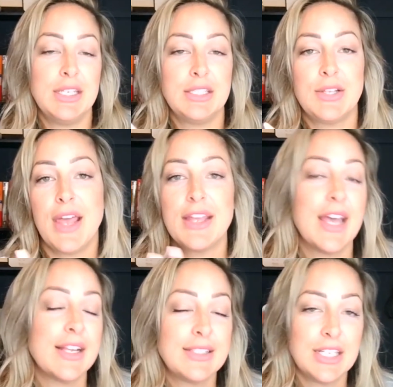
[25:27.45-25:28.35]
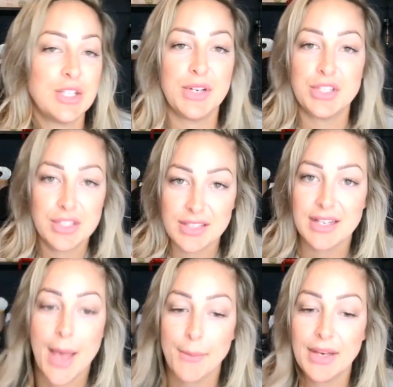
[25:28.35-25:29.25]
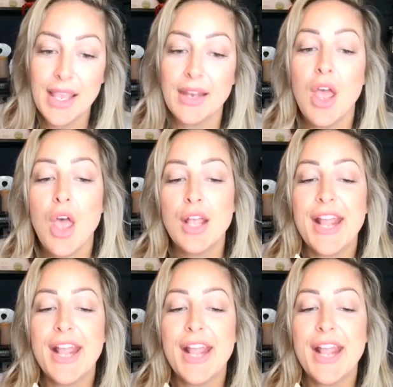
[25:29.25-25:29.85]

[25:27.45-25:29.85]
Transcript: this so that that situation doesn't happen again?